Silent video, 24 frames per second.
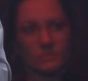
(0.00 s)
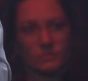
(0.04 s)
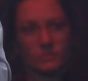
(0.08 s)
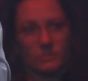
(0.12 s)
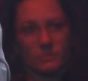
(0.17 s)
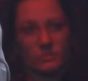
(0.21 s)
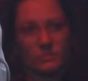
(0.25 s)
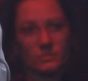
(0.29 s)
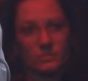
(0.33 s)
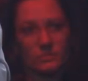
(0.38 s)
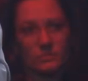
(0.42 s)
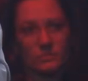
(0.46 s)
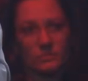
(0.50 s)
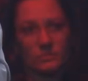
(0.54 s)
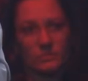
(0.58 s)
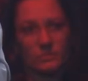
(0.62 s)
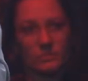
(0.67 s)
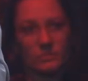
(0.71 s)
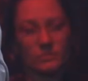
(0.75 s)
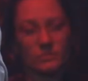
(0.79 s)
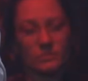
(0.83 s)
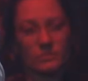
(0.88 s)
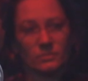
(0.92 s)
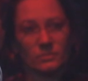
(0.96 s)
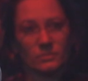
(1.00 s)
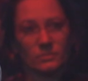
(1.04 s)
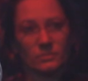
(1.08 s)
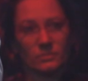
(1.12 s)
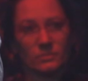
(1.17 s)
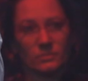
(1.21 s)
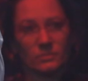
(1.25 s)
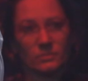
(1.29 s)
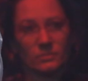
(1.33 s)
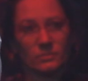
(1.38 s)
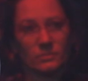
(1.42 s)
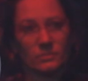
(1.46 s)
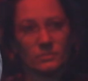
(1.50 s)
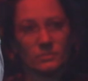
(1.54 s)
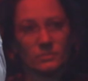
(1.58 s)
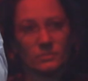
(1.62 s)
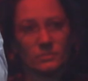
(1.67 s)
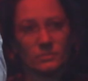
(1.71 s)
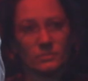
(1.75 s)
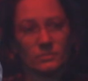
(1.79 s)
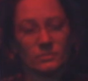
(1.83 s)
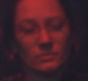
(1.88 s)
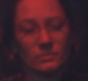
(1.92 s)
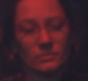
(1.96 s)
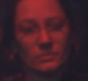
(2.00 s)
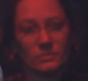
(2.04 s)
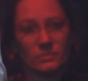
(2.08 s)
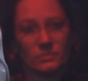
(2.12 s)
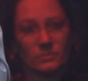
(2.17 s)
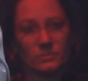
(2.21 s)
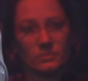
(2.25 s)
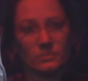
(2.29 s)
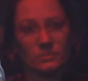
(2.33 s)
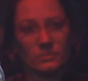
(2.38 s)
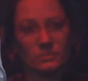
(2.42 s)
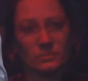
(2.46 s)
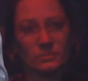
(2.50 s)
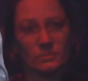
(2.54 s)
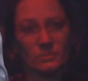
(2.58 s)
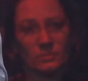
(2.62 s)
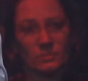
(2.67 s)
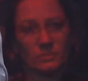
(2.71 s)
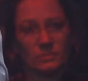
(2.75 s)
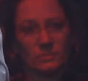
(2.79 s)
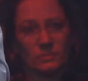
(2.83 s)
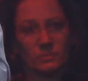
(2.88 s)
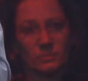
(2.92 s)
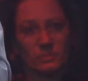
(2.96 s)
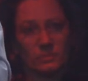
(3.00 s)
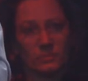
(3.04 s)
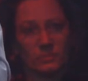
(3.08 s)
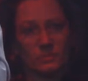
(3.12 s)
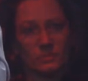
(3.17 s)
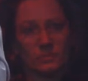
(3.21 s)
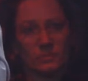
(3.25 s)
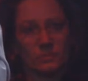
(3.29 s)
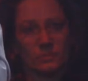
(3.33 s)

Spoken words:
(not speaking)